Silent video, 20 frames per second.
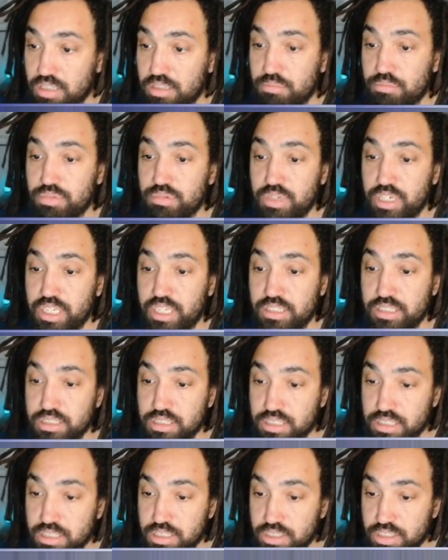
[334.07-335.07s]
Brilliant.
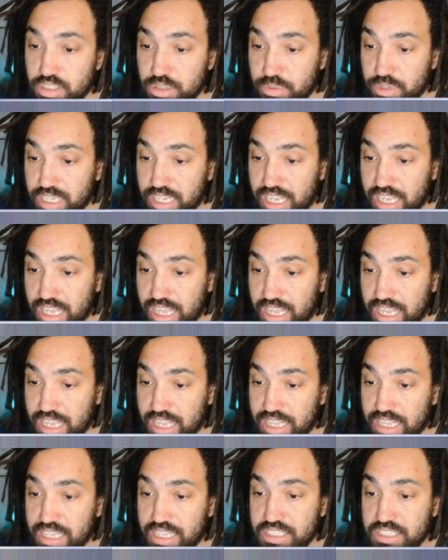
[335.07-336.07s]
So we get a
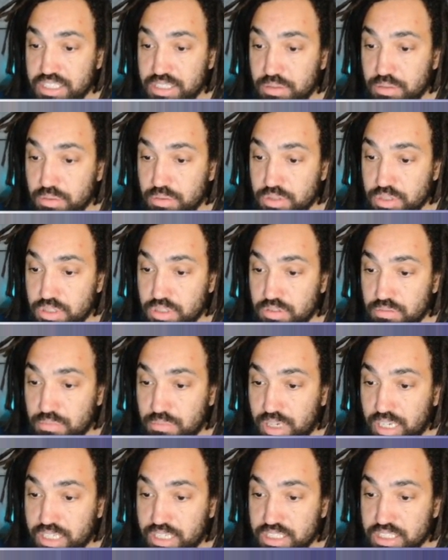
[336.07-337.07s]
is equal to
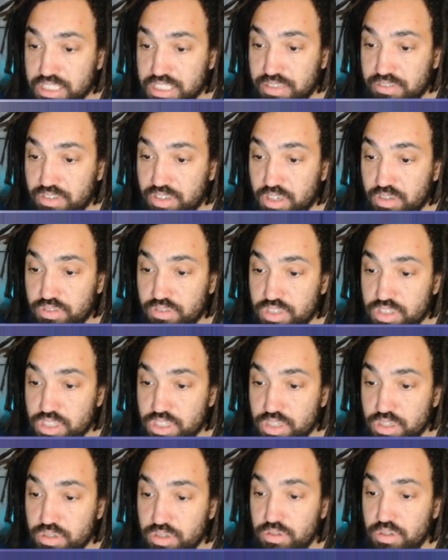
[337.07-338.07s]
minus 7 over
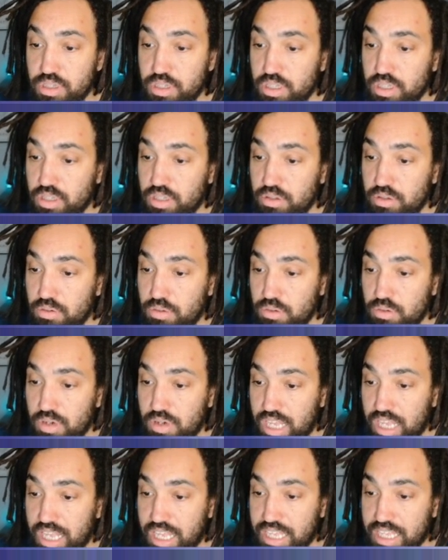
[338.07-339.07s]
2, or
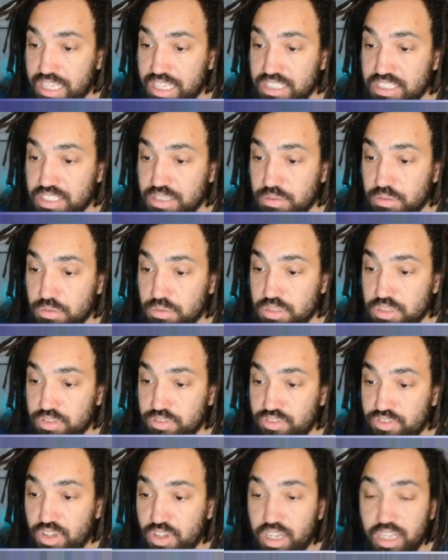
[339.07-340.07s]
a is equal to
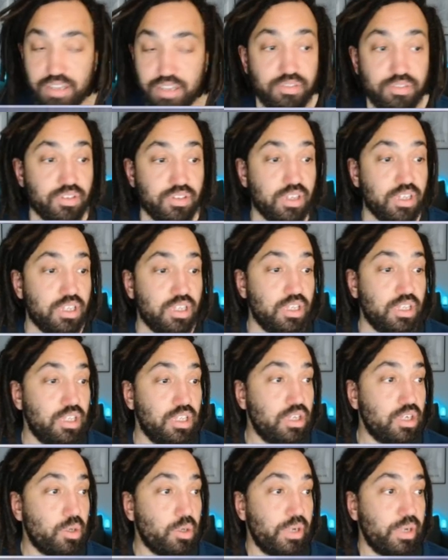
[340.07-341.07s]
5.
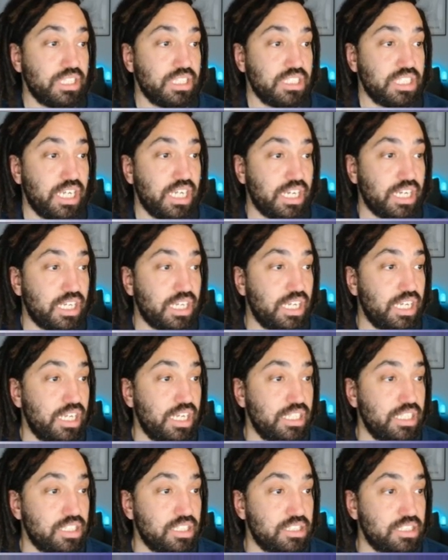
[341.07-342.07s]
Quick check, and
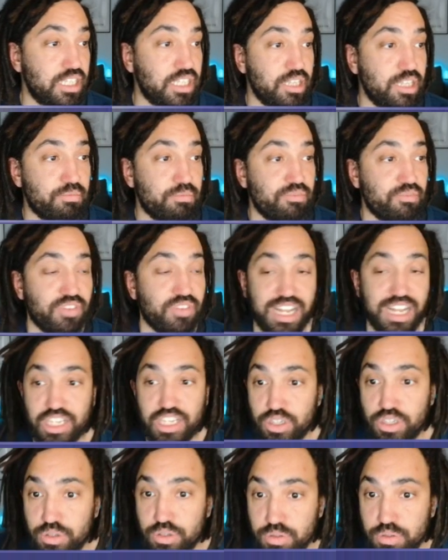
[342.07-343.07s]
it does say the
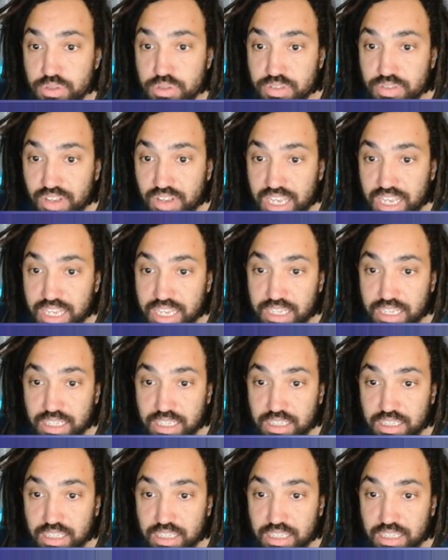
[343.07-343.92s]
values of a,